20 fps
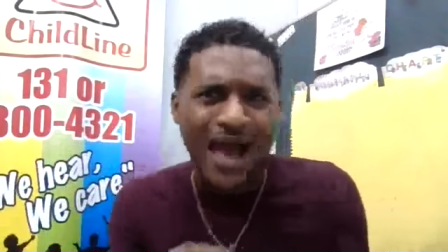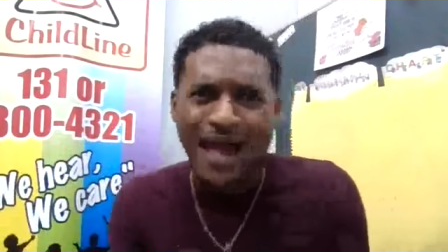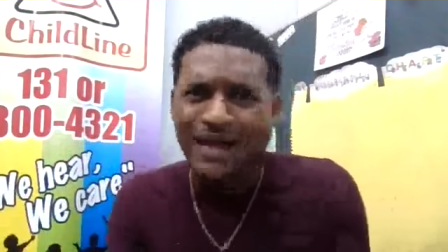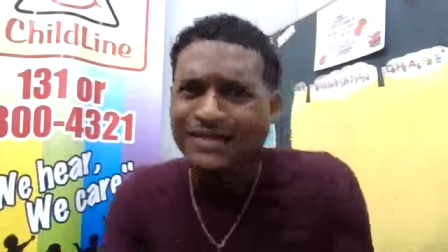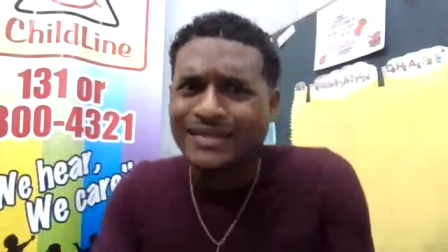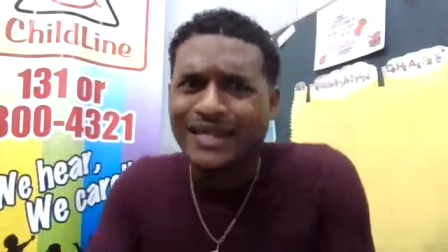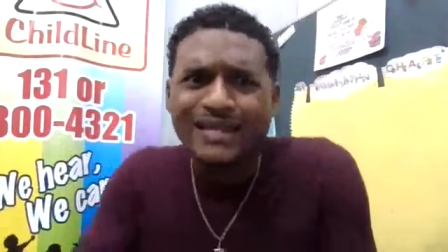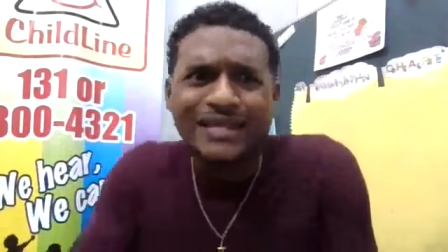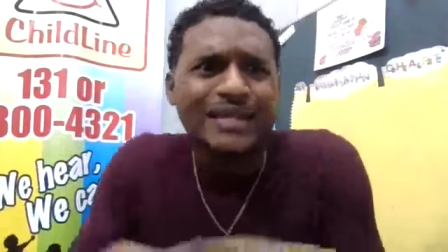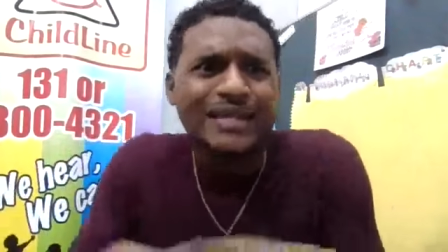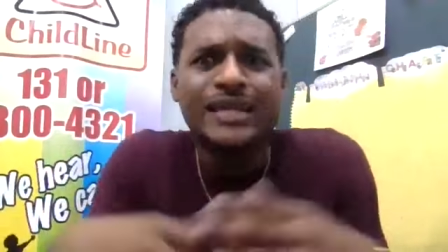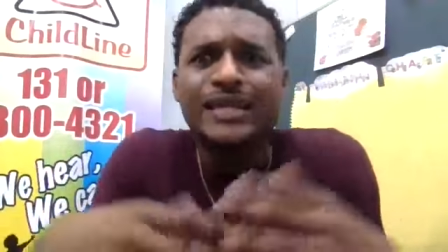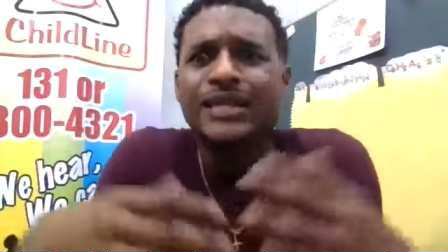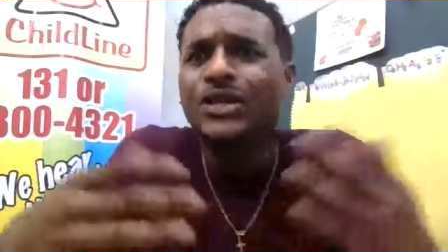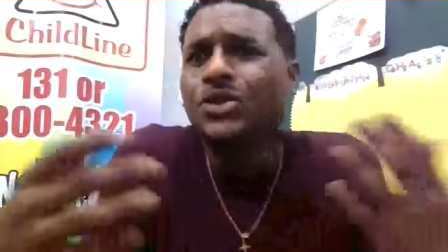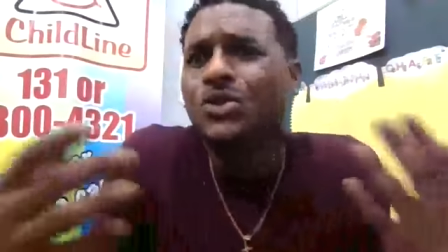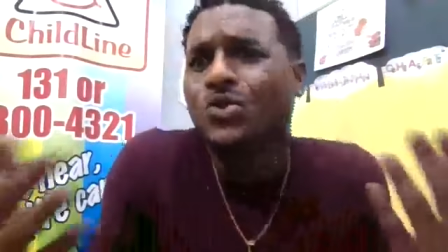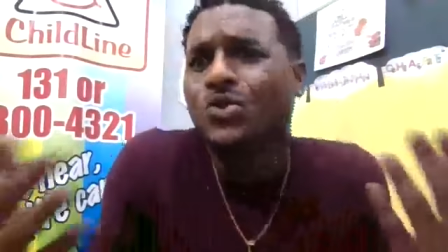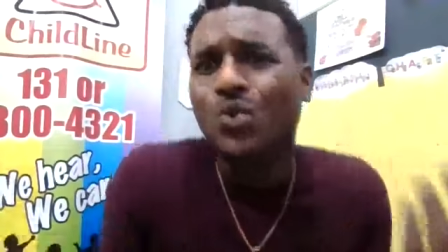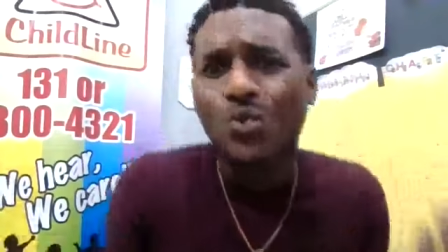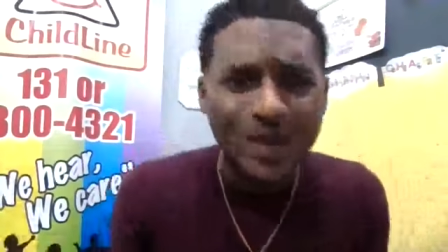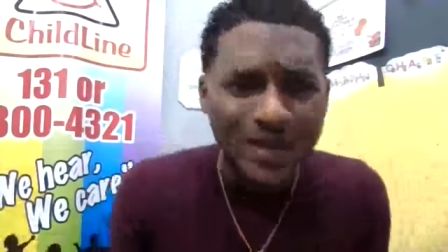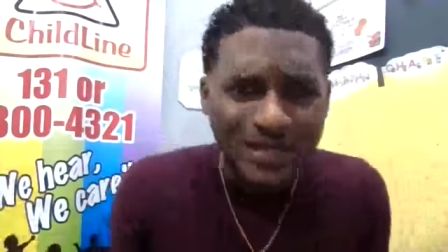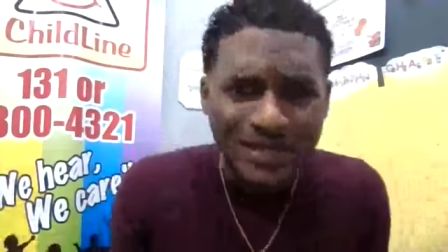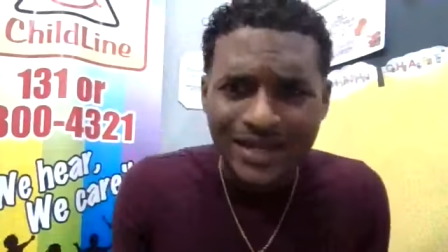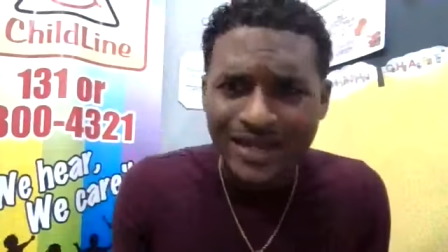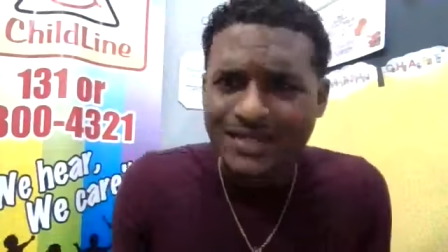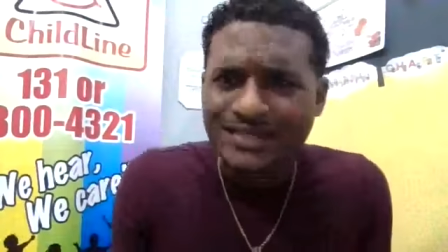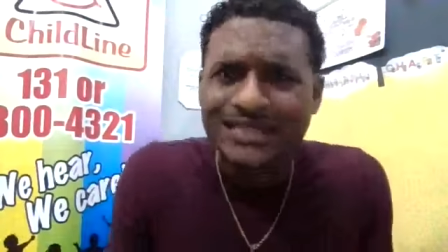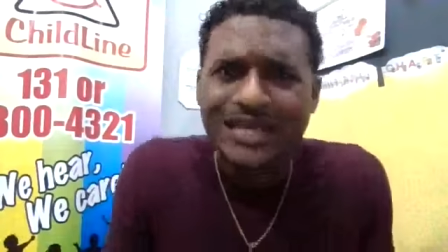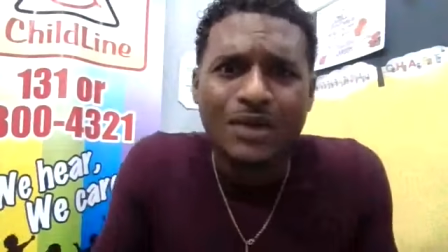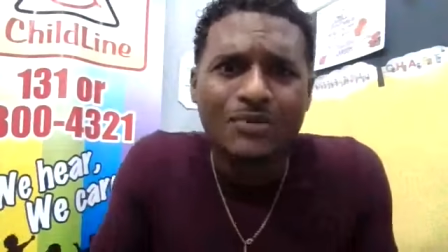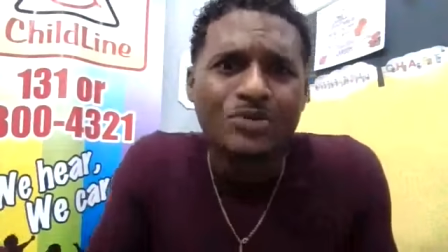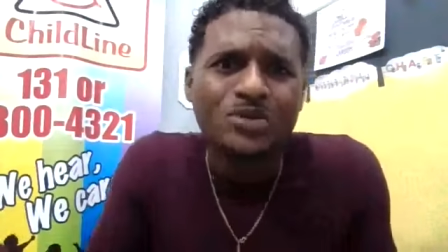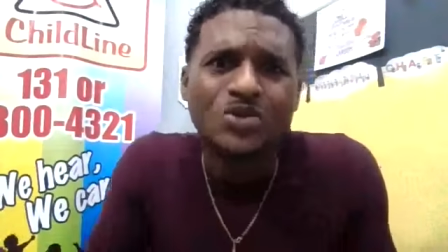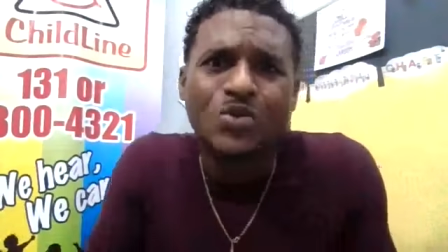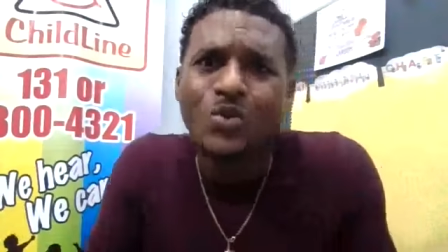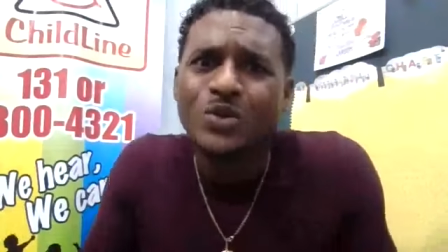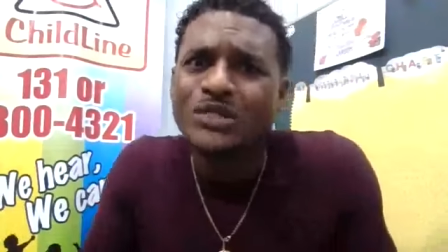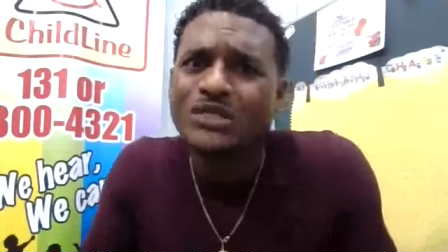and then they didn't know when the exam
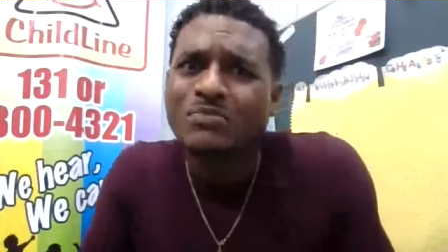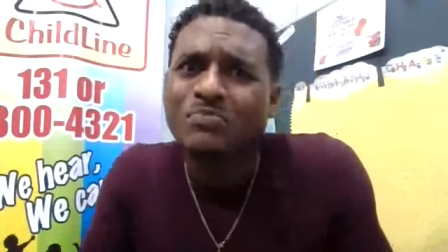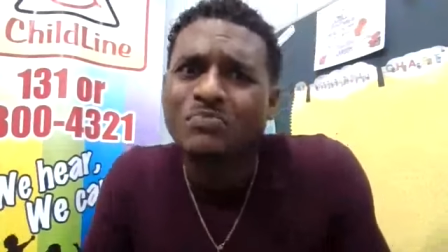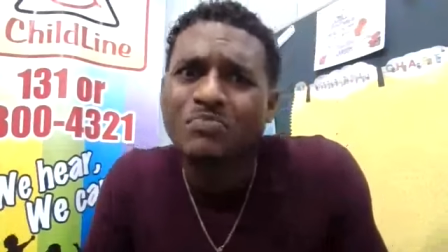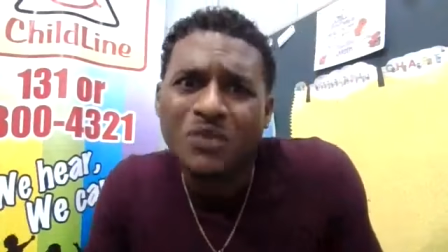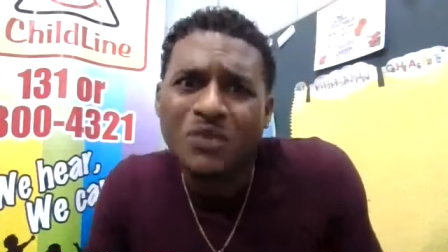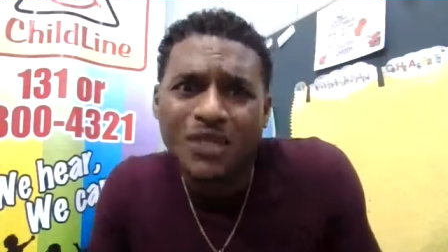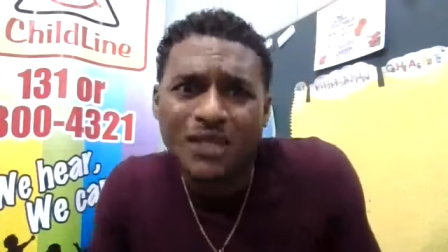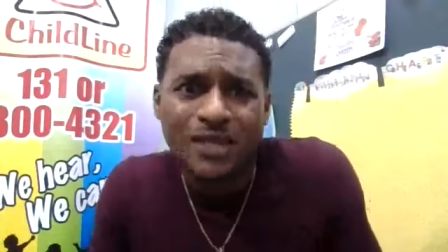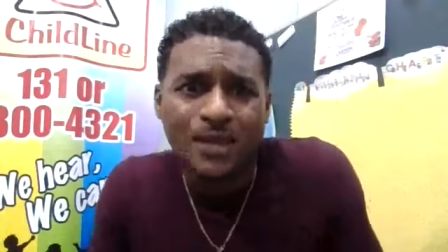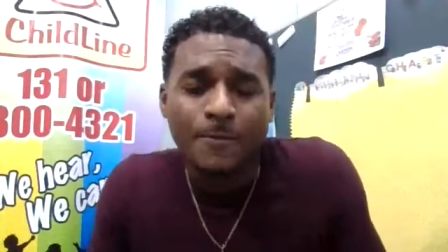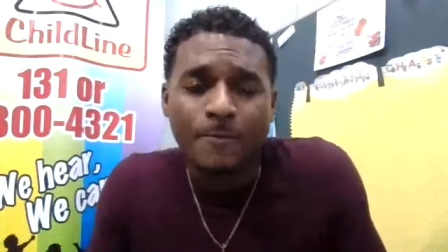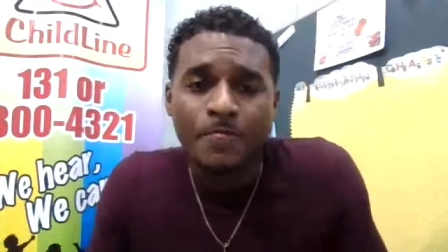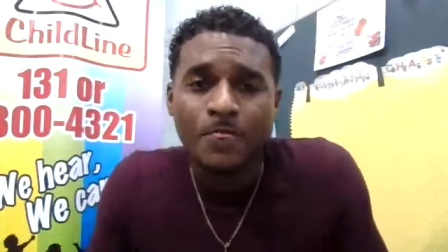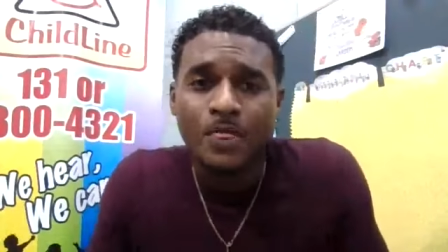was going to be.